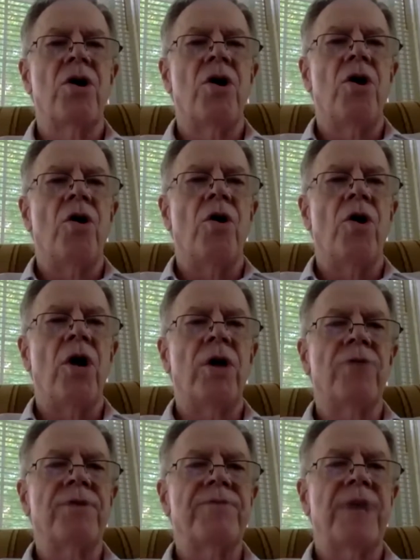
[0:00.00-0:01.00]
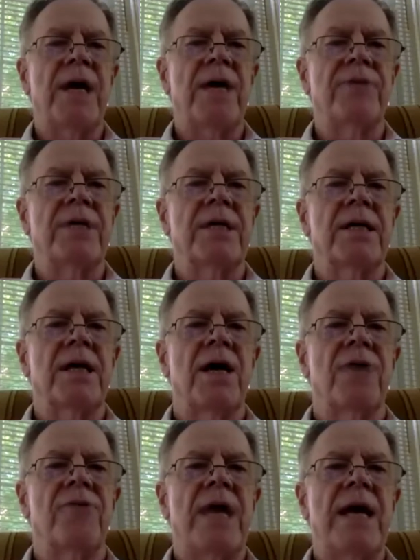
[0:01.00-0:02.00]
all revolving
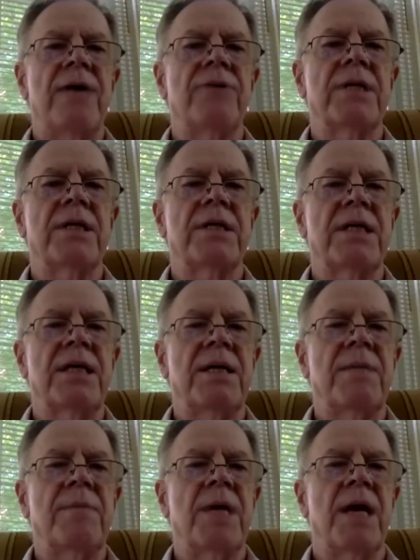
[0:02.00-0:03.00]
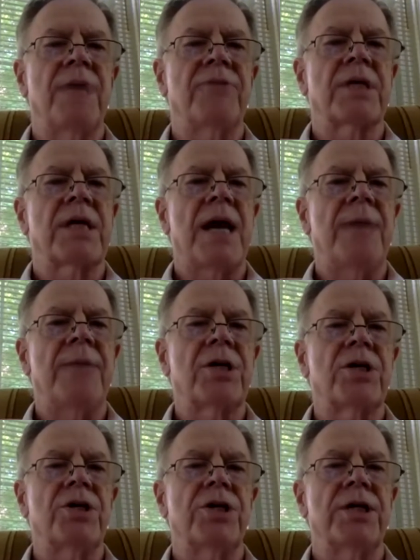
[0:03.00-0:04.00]
around the theme of the common
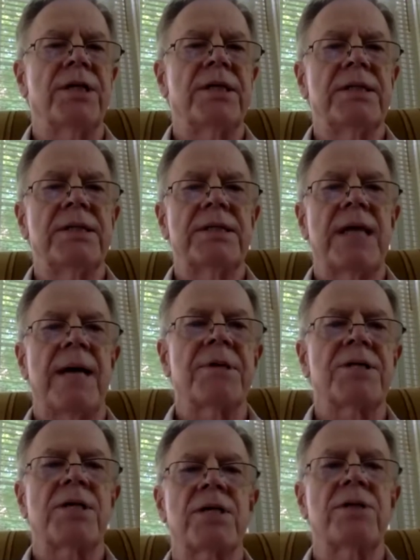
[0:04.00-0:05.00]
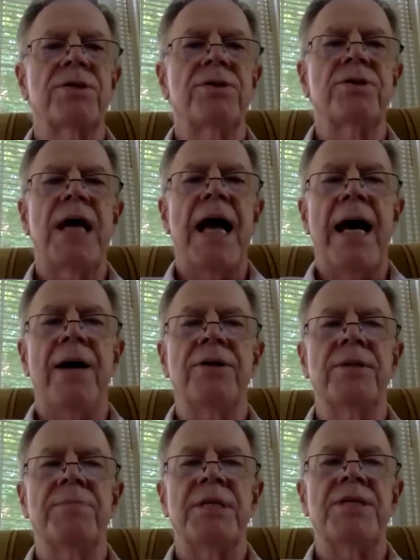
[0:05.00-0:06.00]
good. Topics include how
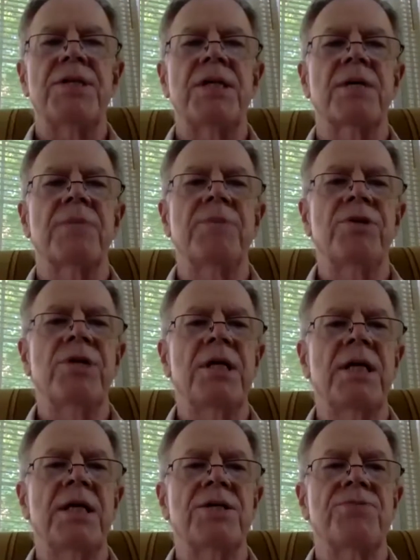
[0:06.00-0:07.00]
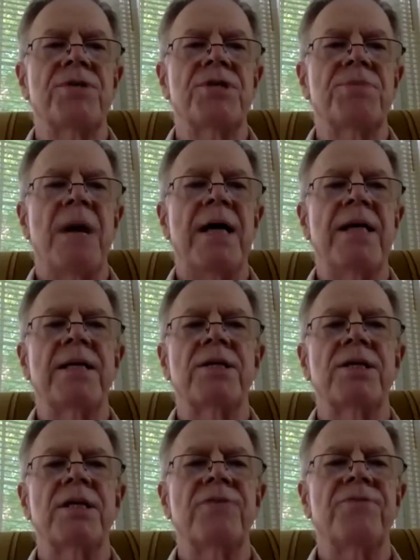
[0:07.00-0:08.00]
the BC community is responding to
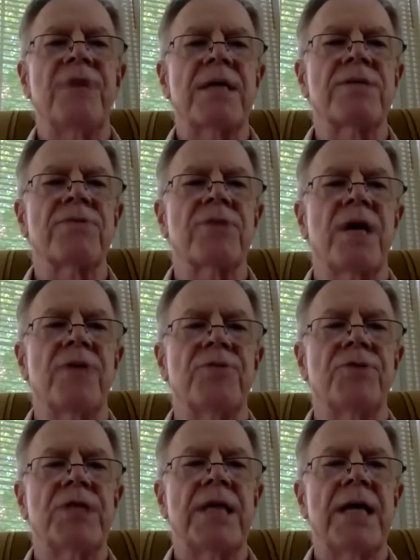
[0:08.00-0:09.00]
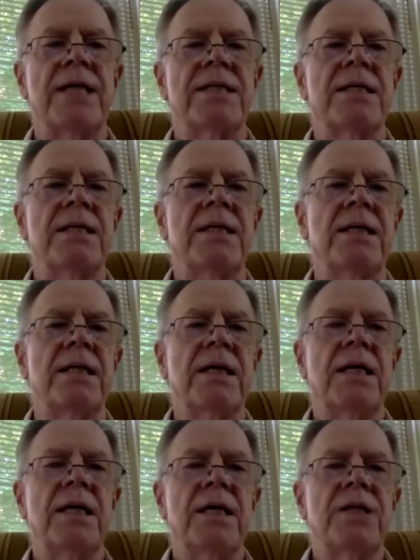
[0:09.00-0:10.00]
the effects of COVID-19,
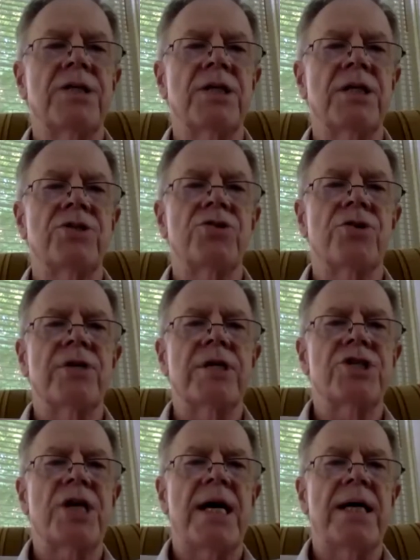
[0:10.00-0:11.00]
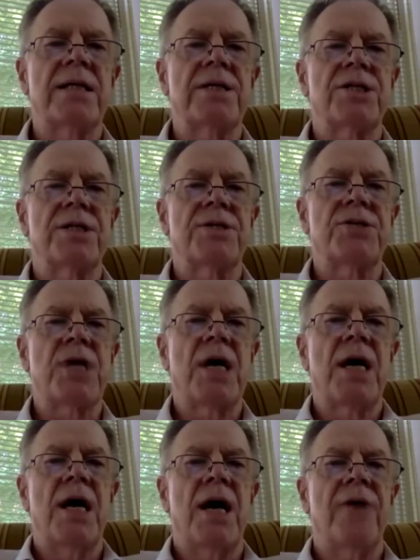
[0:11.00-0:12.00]
to the enduring challenges
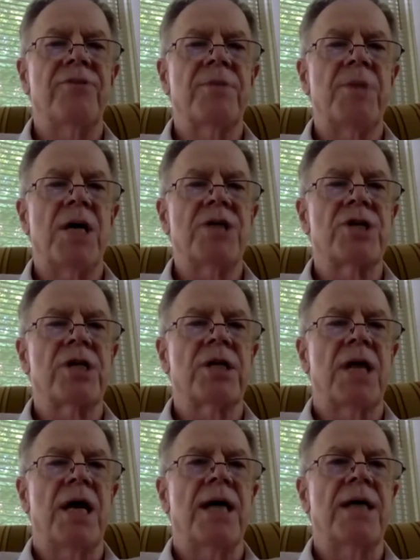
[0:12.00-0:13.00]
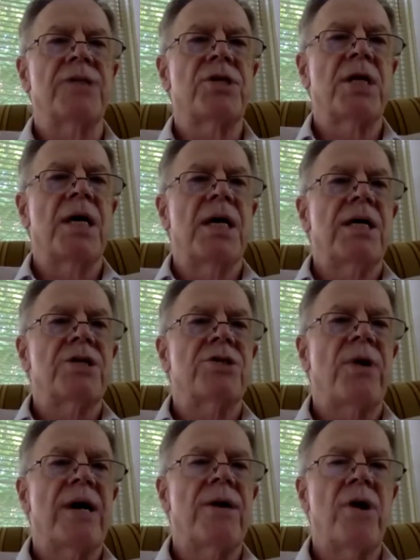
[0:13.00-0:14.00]
of the marginalized, to
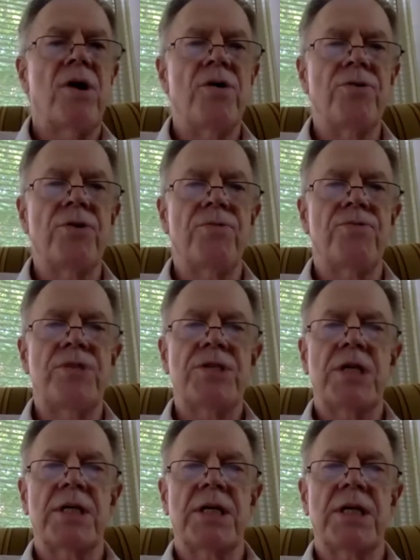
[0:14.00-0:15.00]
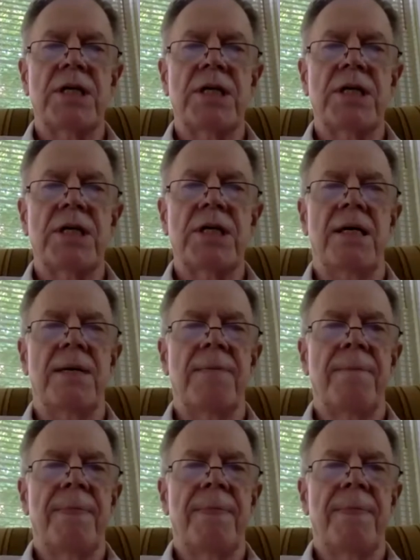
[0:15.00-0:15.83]
our own resiliency